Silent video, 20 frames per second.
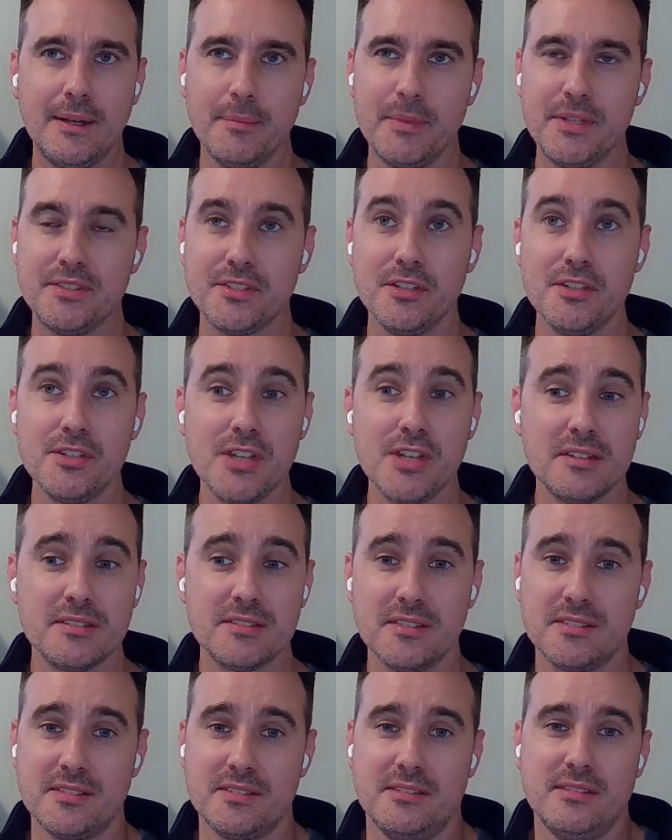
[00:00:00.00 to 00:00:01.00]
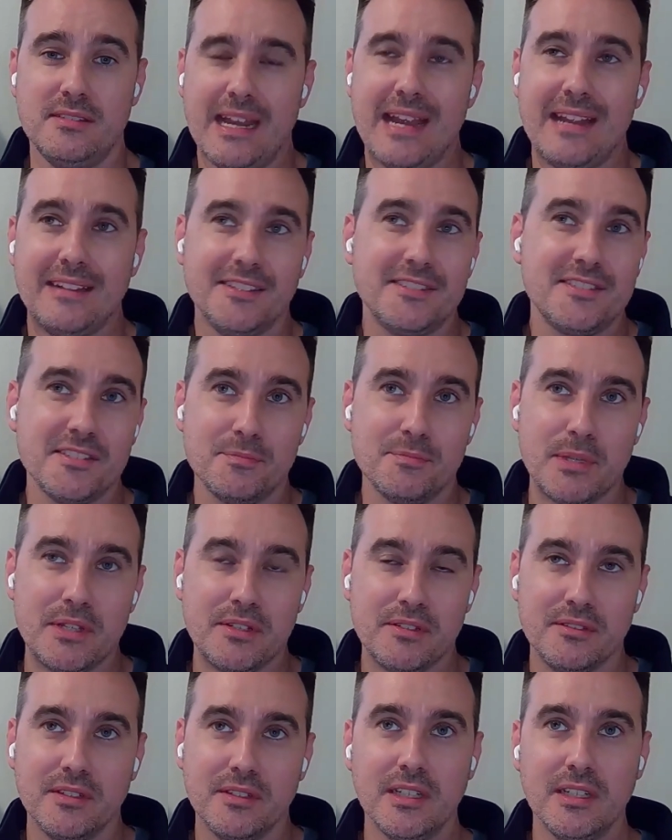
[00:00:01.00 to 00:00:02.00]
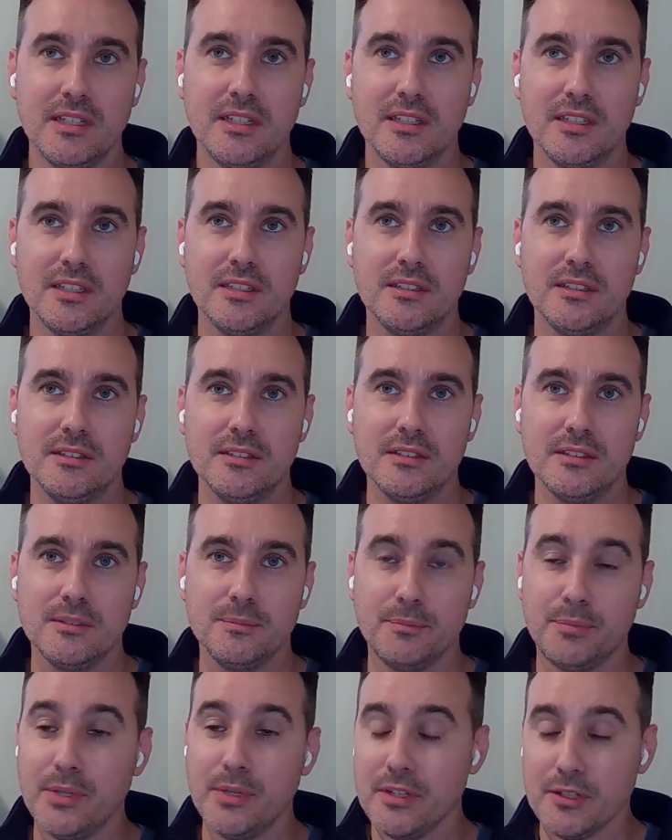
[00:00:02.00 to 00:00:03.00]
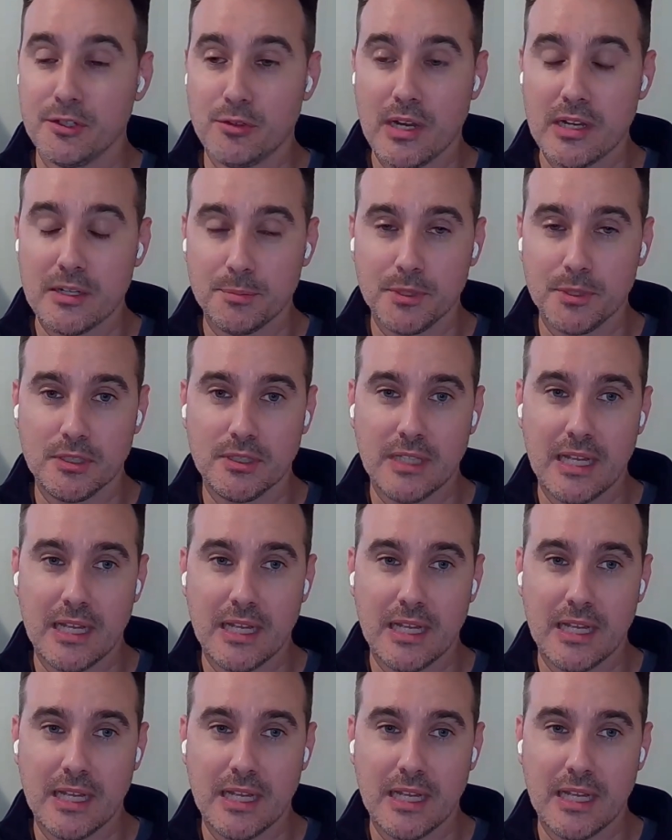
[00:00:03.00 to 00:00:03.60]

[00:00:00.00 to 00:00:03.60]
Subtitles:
Search Atlas has been incredible.